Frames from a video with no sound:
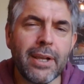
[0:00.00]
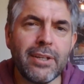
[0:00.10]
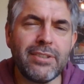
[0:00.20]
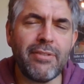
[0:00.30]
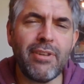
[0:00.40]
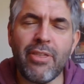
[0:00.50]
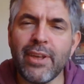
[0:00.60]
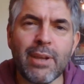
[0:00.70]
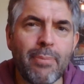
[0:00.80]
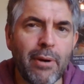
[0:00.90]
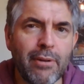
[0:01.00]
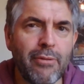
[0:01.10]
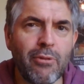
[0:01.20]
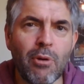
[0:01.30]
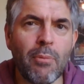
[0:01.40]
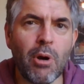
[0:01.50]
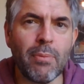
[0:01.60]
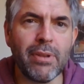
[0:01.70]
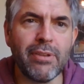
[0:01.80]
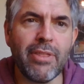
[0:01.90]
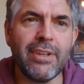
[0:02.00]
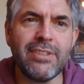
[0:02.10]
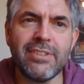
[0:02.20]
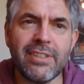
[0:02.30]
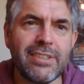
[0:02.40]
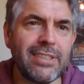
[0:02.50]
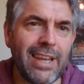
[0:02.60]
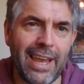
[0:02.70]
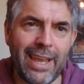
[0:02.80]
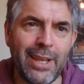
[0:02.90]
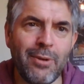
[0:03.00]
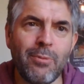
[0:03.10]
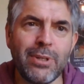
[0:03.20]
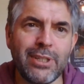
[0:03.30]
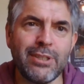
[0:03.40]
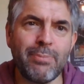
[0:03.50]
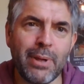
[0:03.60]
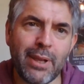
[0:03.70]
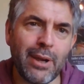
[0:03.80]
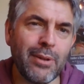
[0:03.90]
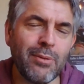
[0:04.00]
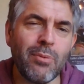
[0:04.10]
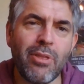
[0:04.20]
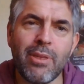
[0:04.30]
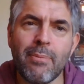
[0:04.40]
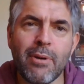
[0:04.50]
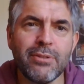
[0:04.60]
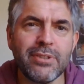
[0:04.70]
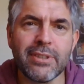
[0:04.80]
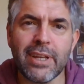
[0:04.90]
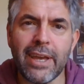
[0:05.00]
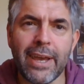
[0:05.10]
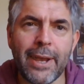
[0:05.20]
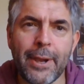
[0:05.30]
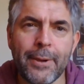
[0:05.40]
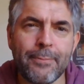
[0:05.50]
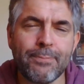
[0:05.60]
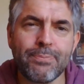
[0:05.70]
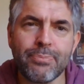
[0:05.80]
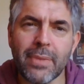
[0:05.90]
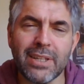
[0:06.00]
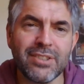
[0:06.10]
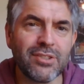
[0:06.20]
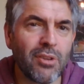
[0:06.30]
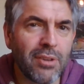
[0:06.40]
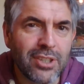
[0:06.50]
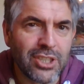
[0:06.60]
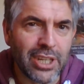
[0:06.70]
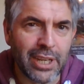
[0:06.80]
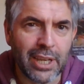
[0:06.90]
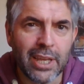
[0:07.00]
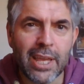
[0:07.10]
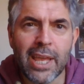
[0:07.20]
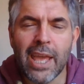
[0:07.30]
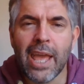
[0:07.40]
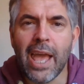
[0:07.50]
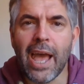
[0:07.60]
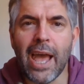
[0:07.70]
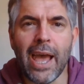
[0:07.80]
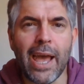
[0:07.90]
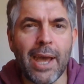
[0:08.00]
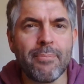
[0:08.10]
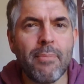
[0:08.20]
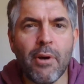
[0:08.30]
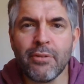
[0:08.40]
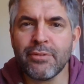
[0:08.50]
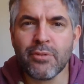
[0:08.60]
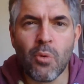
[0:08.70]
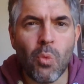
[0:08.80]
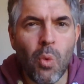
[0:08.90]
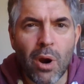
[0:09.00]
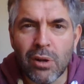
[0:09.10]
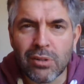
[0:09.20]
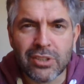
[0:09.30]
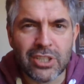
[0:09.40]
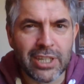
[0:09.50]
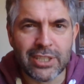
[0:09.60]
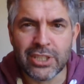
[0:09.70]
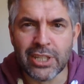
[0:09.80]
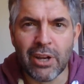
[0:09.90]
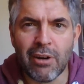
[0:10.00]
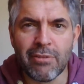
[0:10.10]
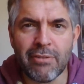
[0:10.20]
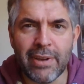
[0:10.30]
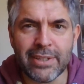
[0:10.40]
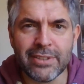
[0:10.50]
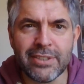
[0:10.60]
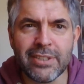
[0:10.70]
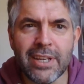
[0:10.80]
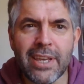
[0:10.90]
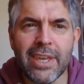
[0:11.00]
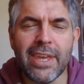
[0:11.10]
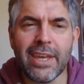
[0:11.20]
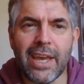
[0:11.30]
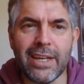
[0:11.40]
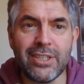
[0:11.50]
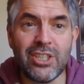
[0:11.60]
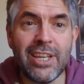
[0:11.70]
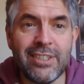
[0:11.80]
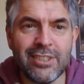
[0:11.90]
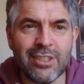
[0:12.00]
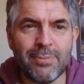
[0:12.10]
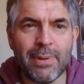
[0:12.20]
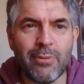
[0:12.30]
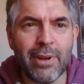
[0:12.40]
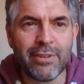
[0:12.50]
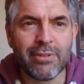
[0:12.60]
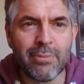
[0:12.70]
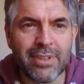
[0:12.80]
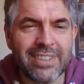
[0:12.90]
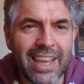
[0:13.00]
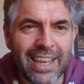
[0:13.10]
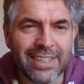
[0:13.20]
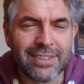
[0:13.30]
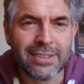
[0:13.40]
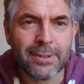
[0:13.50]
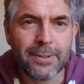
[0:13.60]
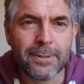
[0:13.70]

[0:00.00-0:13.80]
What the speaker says: Because if you think about it for a moment, this is a day which has begun with the most astonishing and most world-changing of events. Jesus has been raised from the dead.